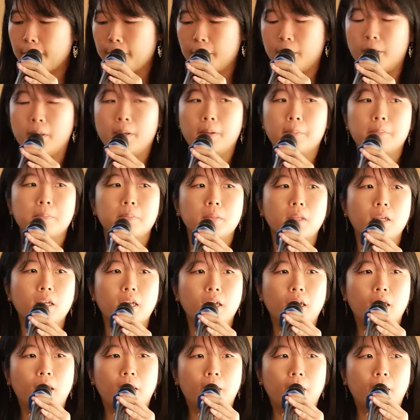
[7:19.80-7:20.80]
Yeah.
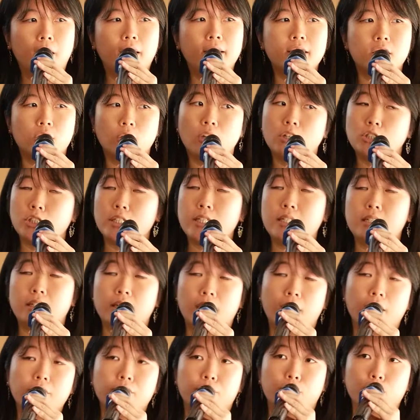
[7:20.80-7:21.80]
It's not just
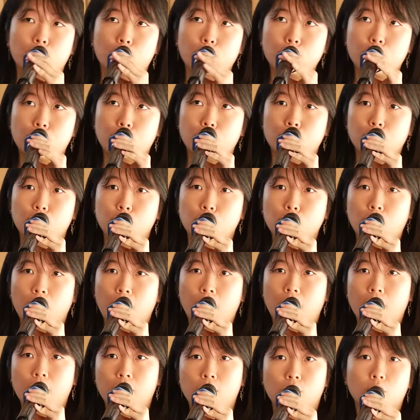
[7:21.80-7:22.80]
enough, though, to
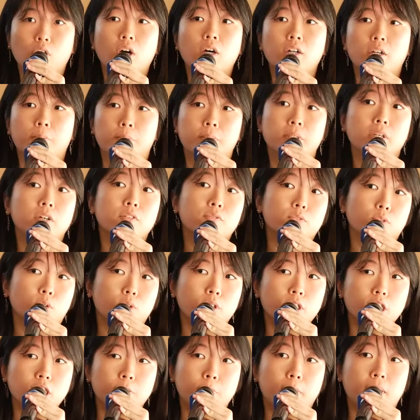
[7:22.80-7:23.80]
not appear
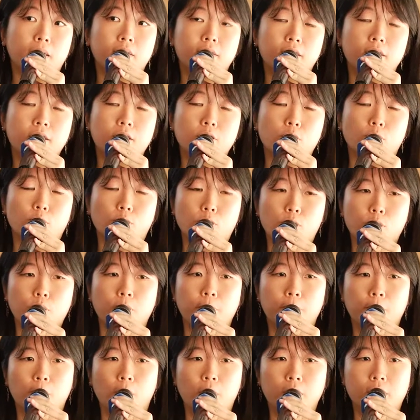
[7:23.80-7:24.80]
foolish, but I think it's also
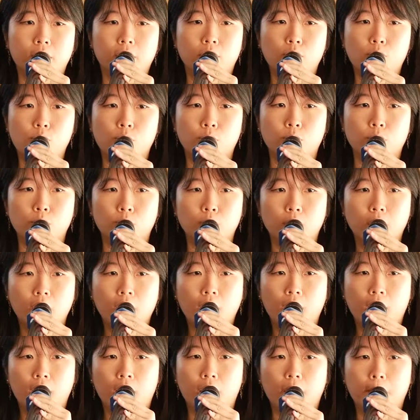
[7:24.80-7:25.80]
important to
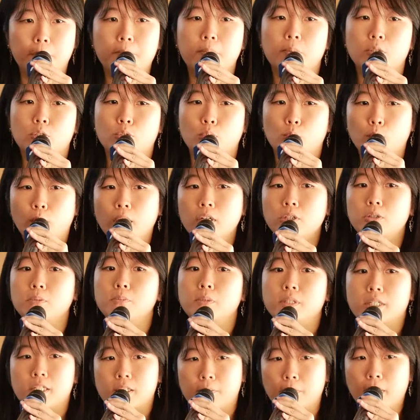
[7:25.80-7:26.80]
want to
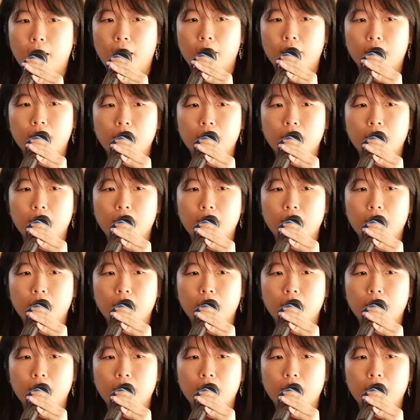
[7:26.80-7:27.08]
be smart.